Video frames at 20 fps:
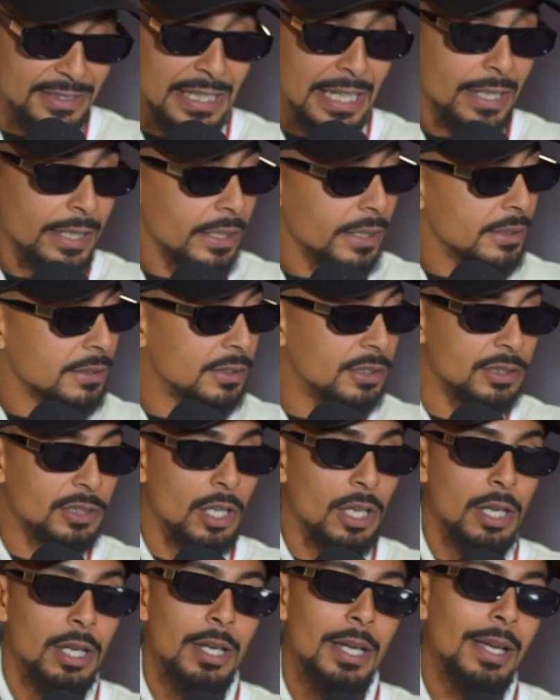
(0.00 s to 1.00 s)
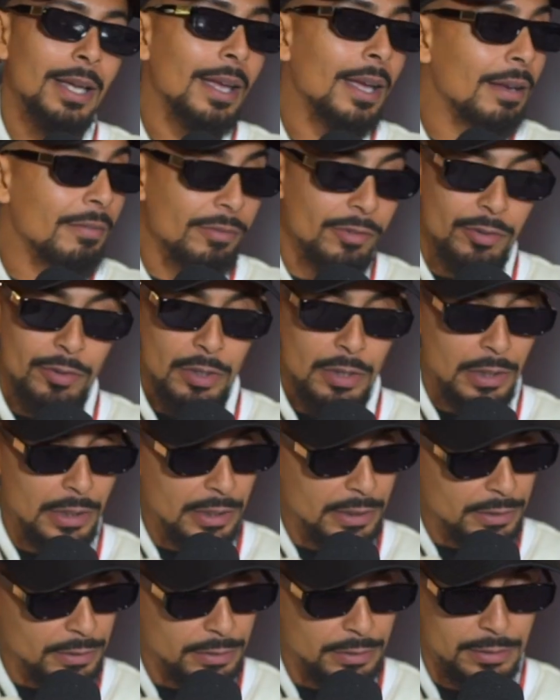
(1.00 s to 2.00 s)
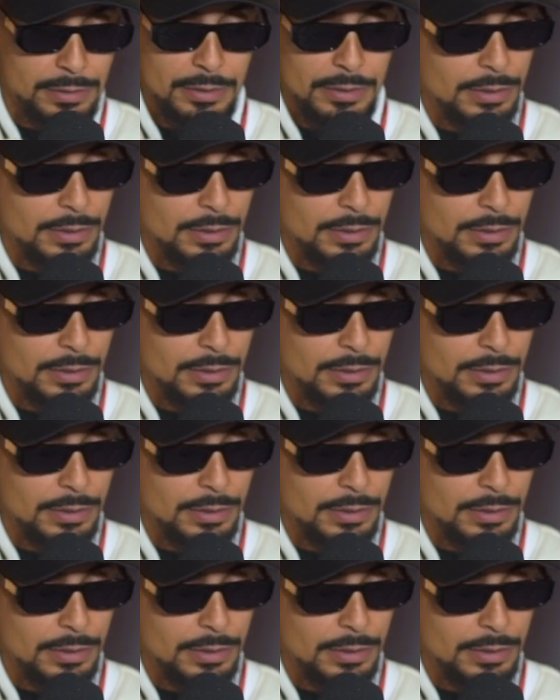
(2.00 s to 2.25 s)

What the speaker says: Second song I ever released.